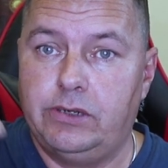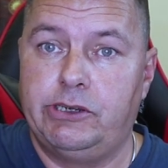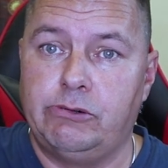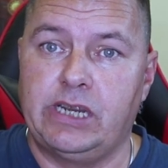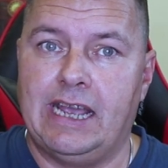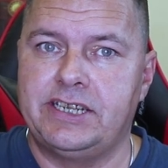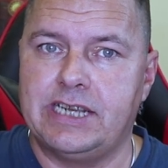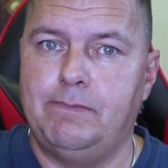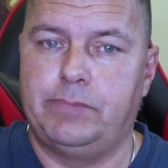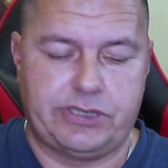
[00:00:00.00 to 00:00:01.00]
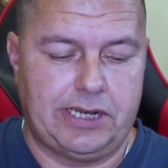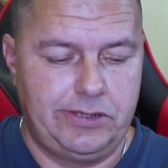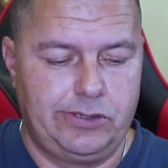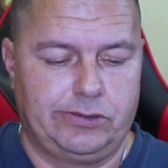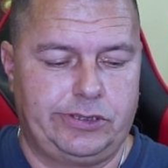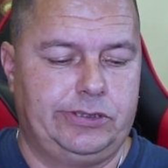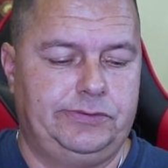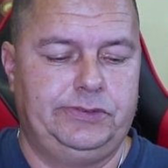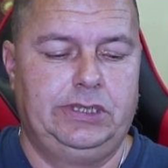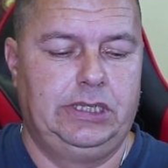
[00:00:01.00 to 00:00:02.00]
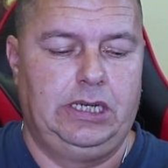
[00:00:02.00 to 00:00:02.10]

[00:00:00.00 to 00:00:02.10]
You'll get 10% knocked off.